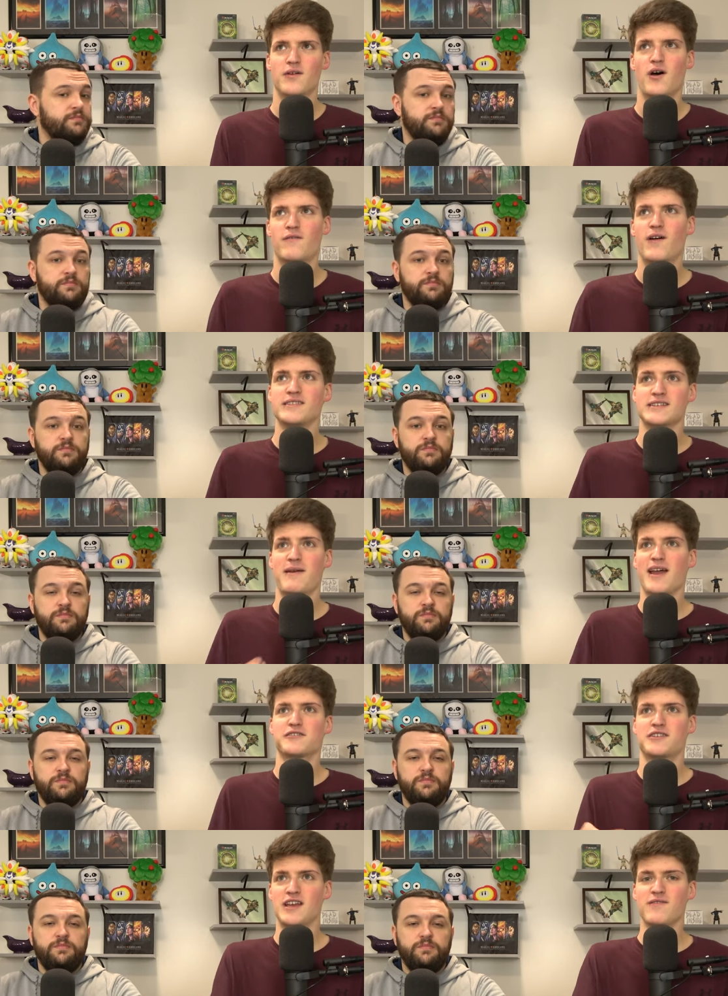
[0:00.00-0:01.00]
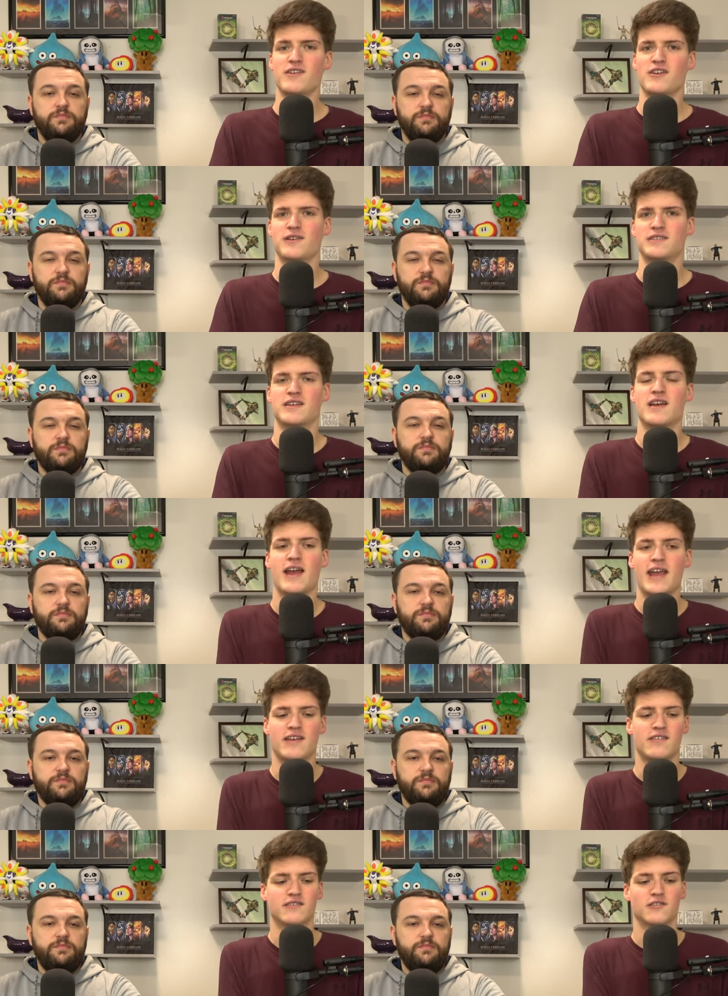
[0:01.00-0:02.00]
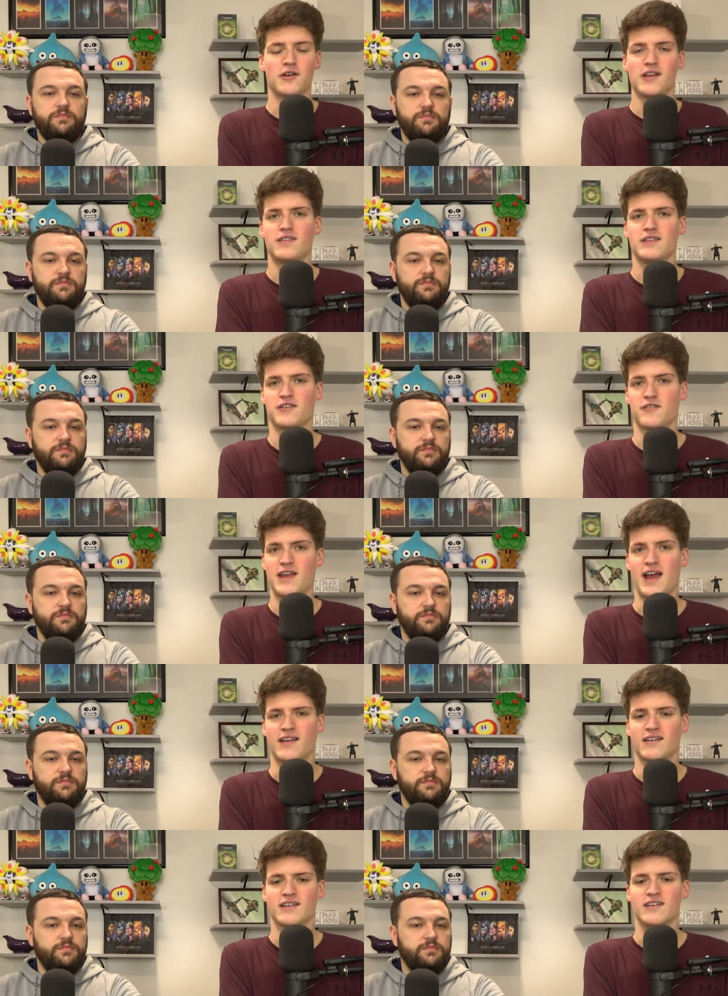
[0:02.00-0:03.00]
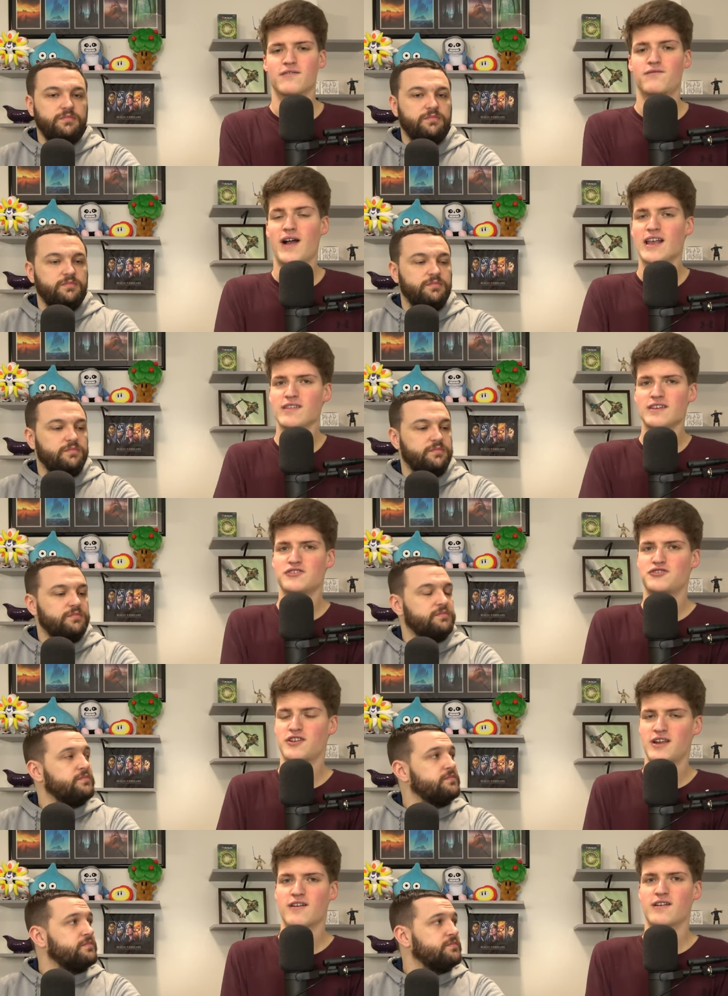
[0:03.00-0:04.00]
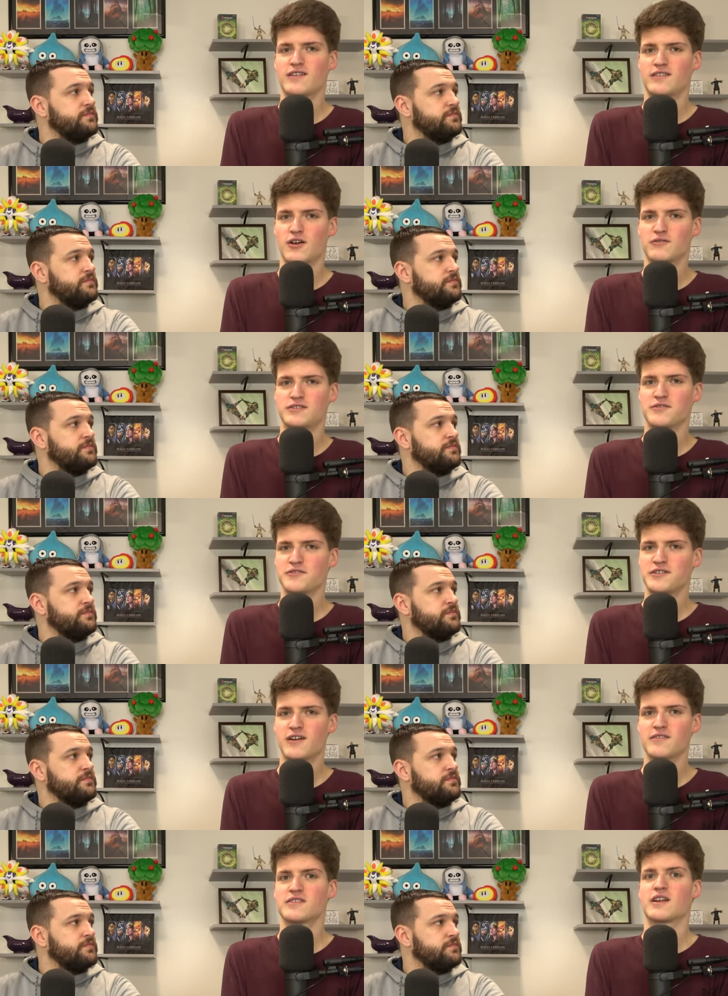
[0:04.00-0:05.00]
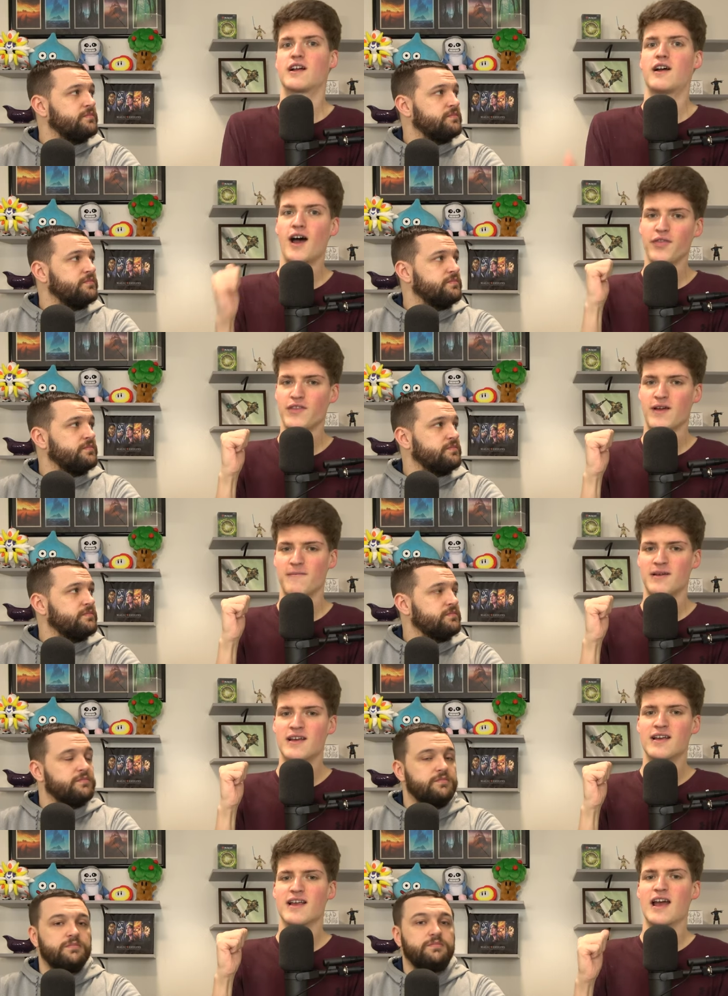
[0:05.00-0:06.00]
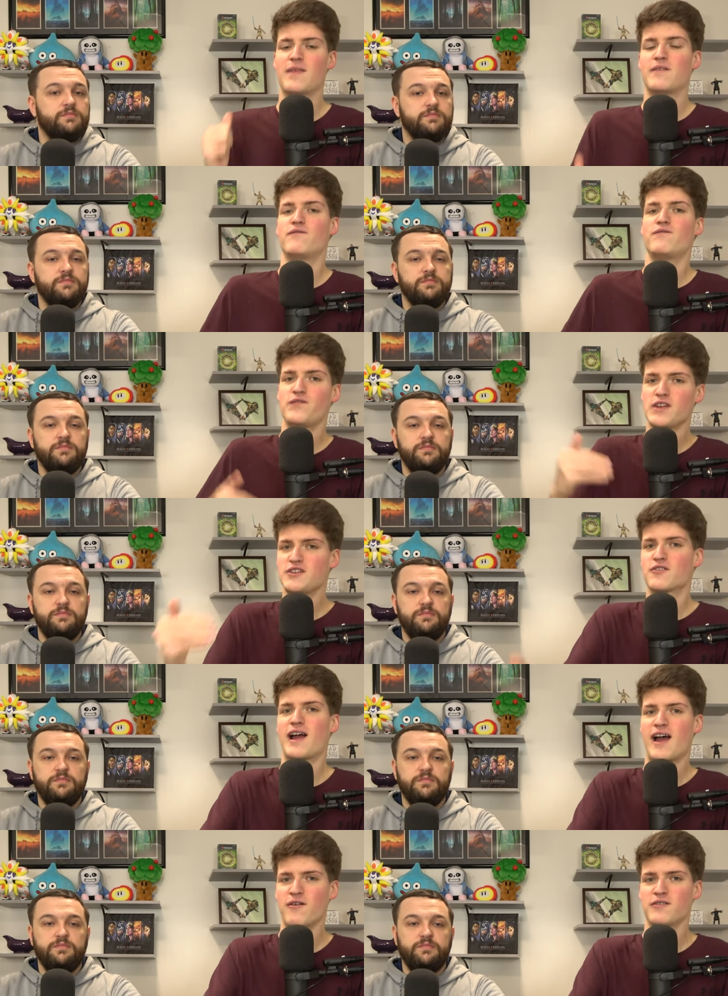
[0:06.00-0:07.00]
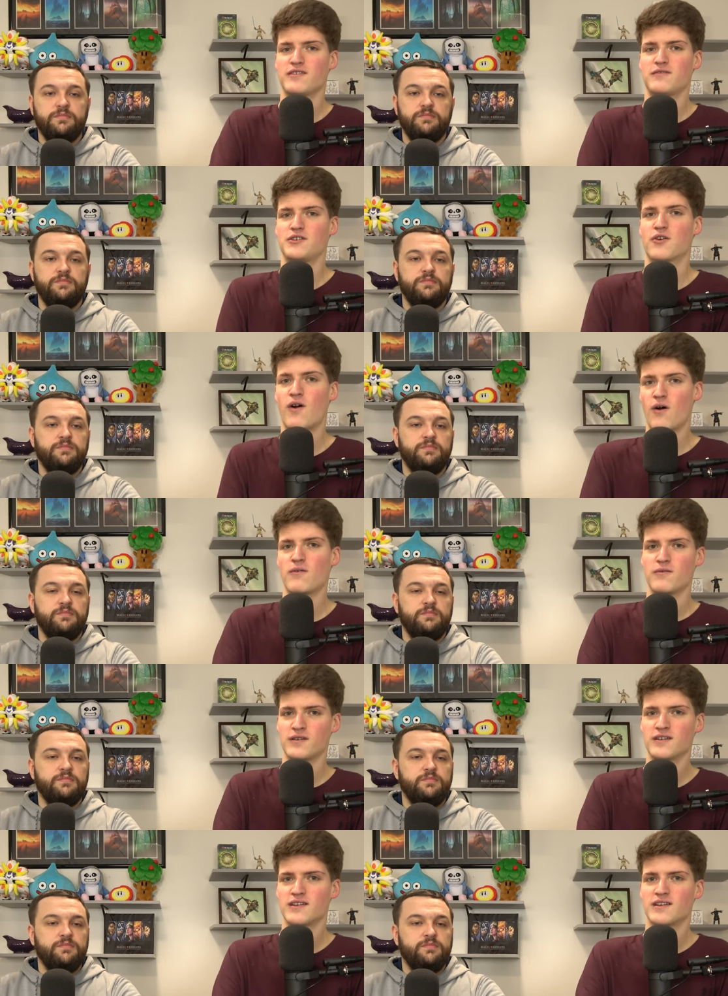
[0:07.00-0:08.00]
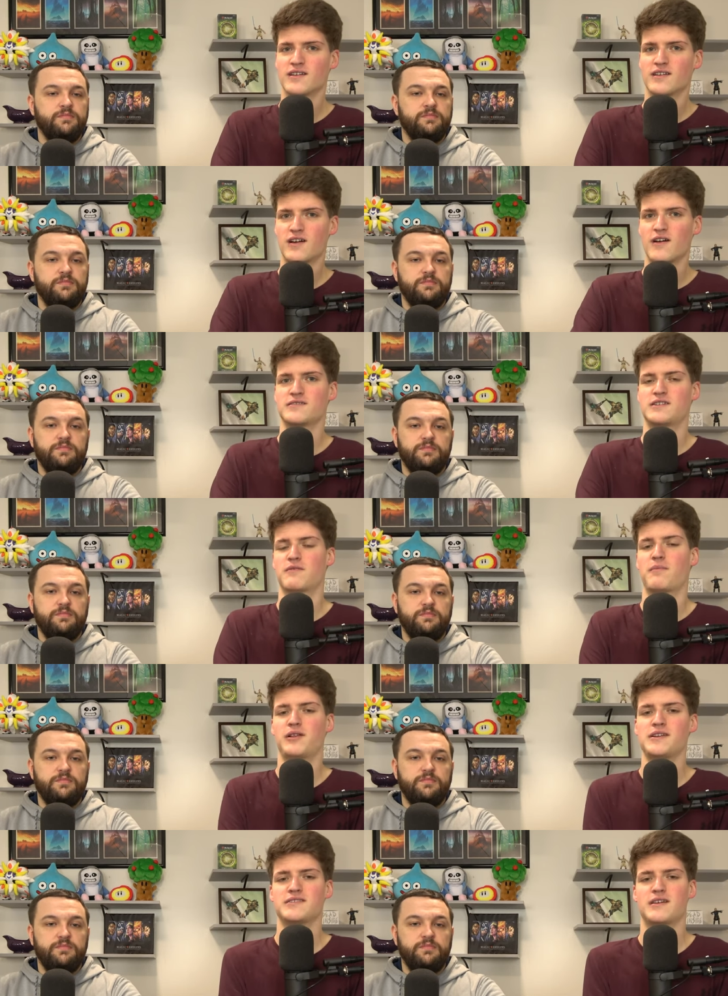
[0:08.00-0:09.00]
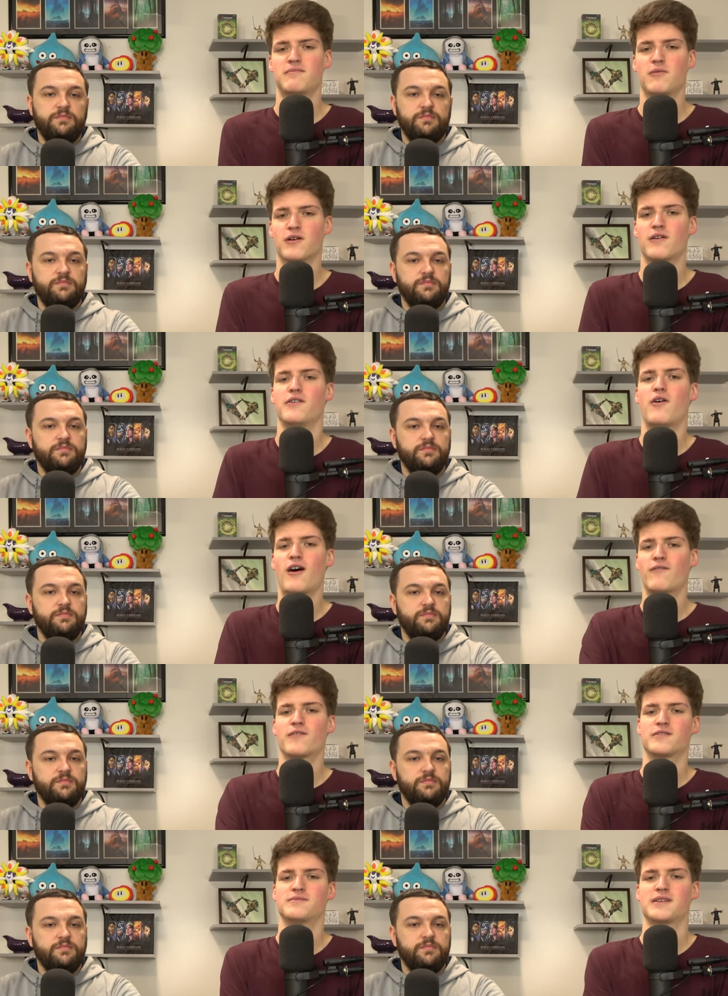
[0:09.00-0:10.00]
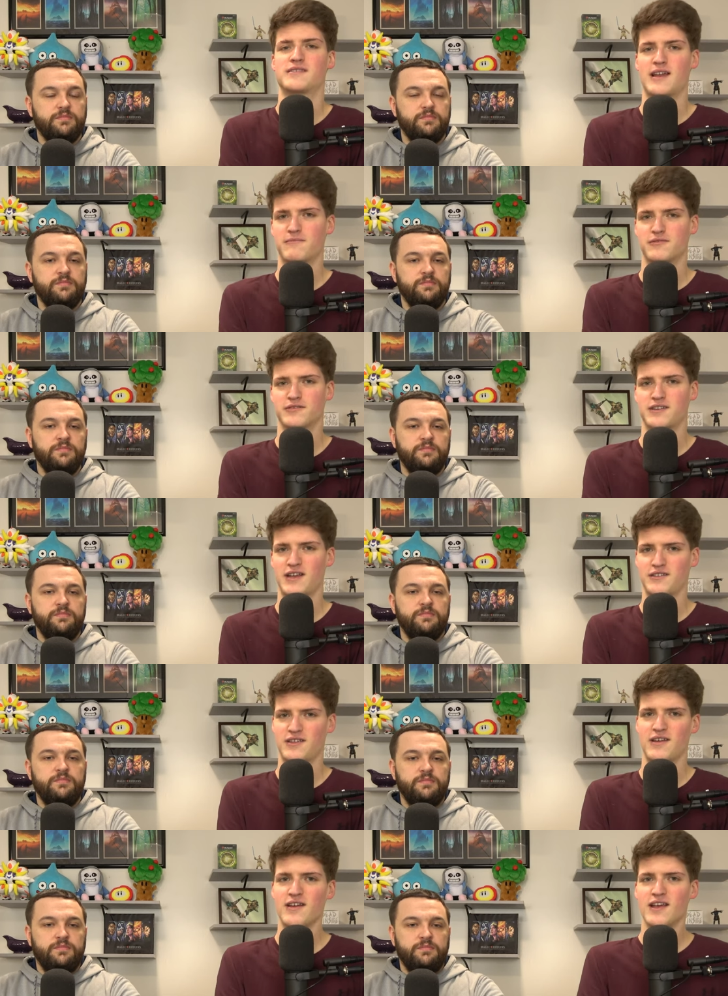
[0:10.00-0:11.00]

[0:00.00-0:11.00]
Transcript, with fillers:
Speaker 1: the advice I'm actually giving you is hey, look at the, your deck Find these generic no synergy cards, cut them, and then figure out your own cards that replace them. But we're going to offer some examples to get the